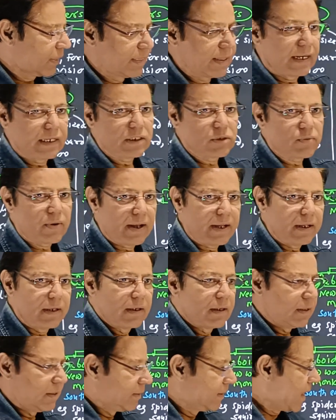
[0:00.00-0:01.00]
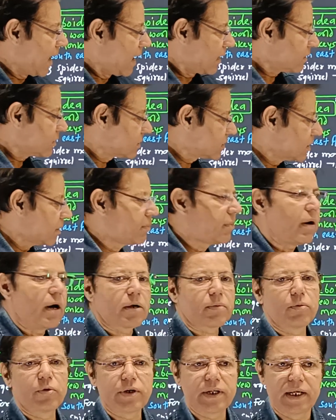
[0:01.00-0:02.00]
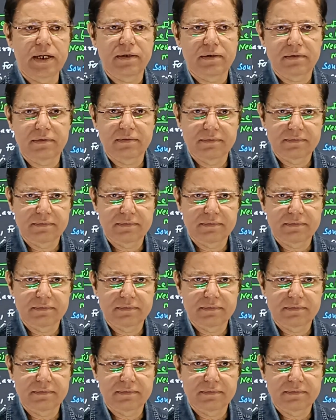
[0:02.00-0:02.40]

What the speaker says: That is why they are subarboreal.